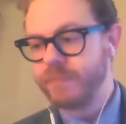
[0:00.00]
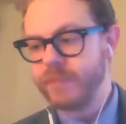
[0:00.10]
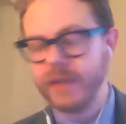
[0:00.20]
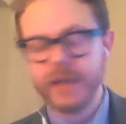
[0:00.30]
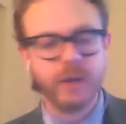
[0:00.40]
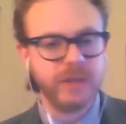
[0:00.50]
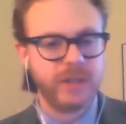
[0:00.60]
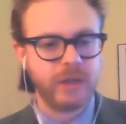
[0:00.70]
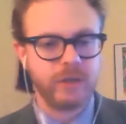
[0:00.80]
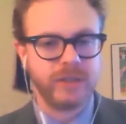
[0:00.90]
you know, in the
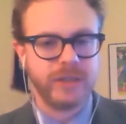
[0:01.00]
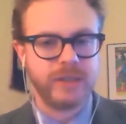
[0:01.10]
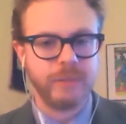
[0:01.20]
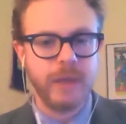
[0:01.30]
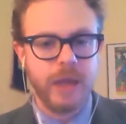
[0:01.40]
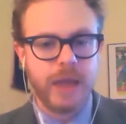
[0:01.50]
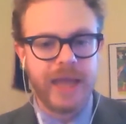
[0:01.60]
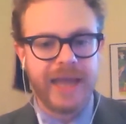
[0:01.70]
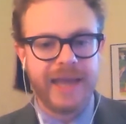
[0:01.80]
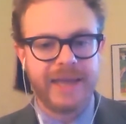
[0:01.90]
shelter system,
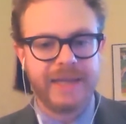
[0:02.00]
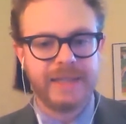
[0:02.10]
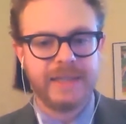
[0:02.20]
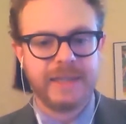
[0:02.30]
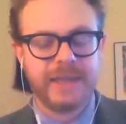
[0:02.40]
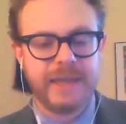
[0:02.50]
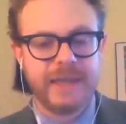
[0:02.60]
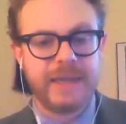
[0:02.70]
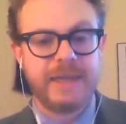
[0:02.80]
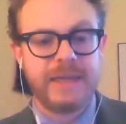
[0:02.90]
and
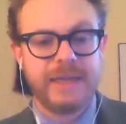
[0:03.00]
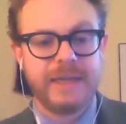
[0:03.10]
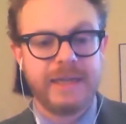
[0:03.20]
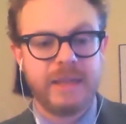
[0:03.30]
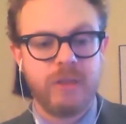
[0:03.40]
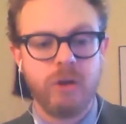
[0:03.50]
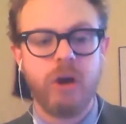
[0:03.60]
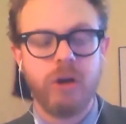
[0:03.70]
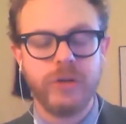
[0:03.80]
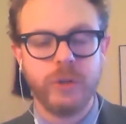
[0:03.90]
they're
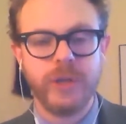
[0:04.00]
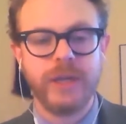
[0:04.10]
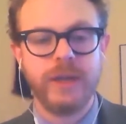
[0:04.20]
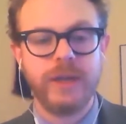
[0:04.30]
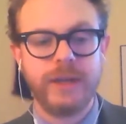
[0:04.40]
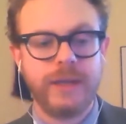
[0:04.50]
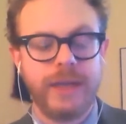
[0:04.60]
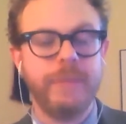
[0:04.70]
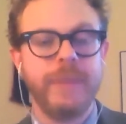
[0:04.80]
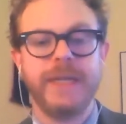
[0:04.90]
all doing.
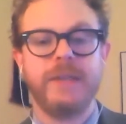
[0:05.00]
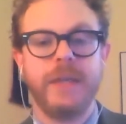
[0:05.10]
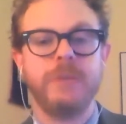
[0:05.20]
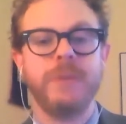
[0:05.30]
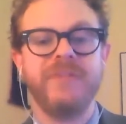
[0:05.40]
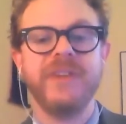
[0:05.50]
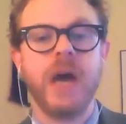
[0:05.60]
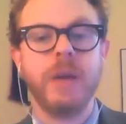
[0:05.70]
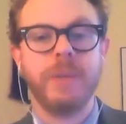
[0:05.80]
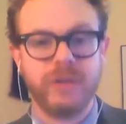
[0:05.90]
I mean, it's it's been
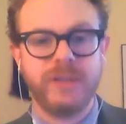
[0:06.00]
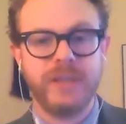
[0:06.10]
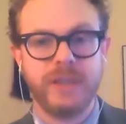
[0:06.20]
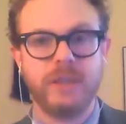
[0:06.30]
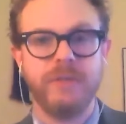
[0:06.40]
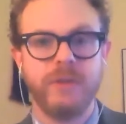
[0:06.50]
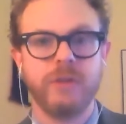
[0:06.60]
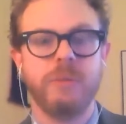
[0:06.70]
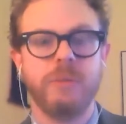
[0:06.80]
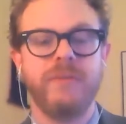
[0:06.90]
phenomenal to see this diverse
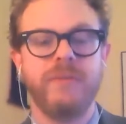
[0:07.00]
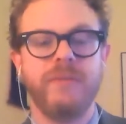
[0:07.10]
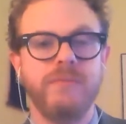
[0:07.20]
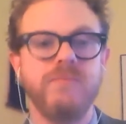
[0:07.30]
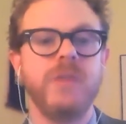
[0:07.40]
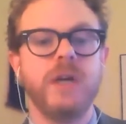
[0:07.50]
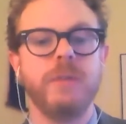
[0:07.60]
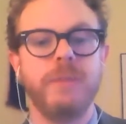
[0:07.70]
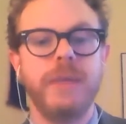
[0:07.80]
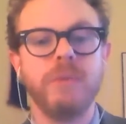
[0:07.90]
group of young
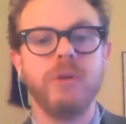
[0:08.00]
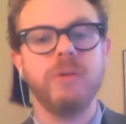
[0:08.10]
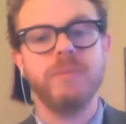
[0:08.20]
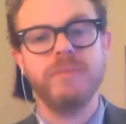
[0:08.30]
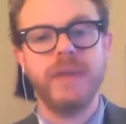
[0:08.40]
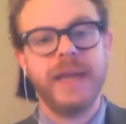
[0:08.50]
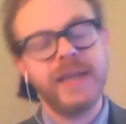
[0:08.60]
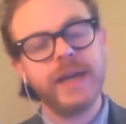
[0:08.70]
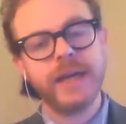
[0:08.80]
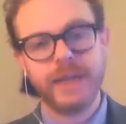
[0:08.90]
people, and
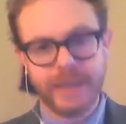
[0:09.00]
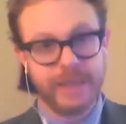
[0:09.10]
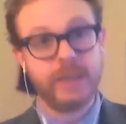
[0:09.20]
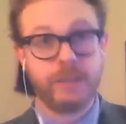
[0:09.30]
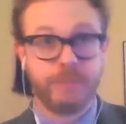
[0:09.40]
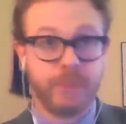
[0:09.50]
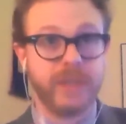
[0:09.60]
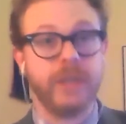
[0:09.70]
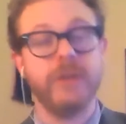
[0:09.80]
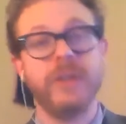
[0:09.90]
young in this
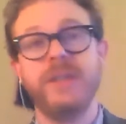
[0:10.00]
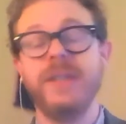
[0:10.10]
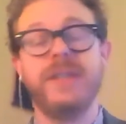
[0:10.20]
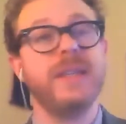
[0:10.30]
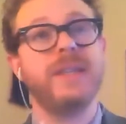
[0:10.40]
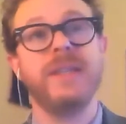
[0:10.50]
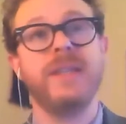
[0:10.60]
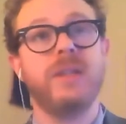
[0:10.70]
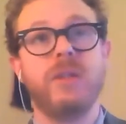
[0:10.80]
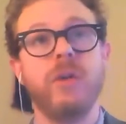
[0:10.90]
particular instance
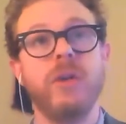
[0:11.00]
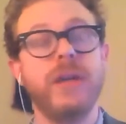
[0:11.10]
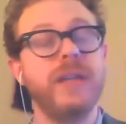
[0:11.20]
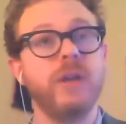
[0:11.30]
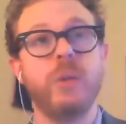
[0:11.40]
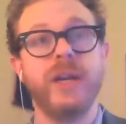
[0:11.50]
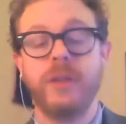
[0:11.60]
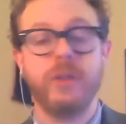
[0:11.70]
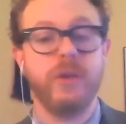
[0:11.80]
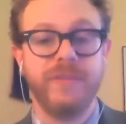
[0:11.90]
is thirty, you know, twenty to
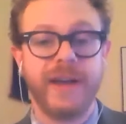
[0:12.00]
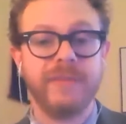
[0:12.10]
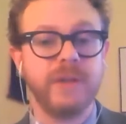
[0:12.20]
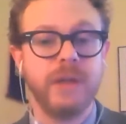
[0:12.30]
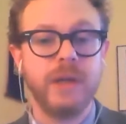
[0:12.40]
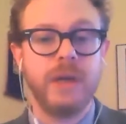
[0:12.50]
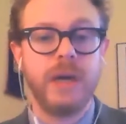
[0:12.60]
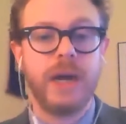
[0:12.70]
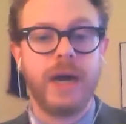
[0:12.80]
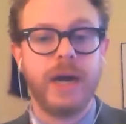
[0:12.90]
thirty-five.
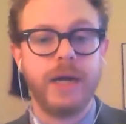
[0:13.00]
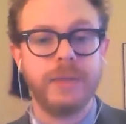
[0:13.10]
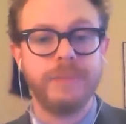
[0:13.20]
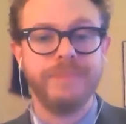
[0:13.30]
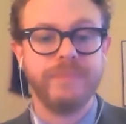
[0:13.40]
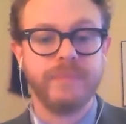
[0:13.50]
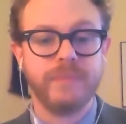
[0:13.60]
Um,